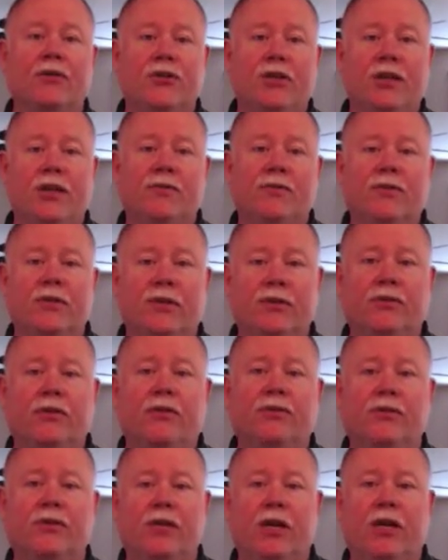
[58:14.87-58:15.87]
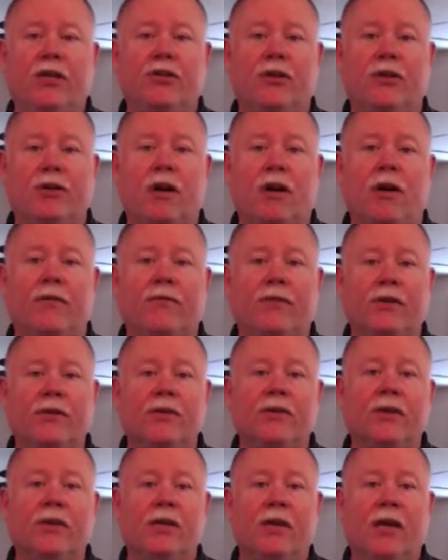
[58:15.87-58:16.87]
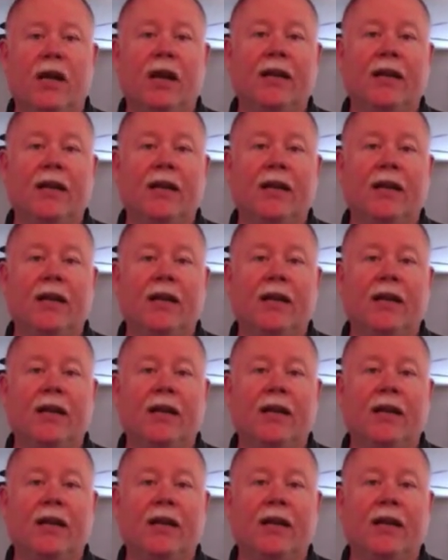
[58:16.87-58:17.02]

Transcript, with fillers: Chiefs Association Conference